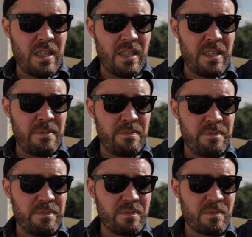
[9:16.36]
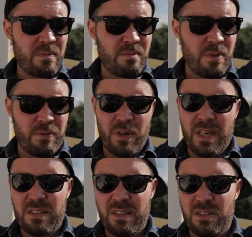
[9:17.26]
um, before
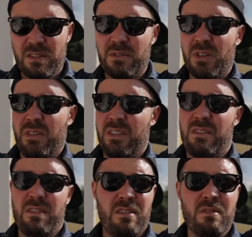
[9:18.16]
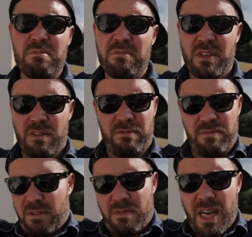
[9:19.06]
I actually sort of got into the,
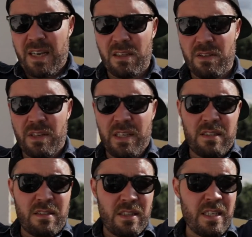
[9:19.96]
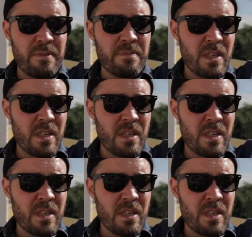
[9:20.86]
the vernacular that it is today.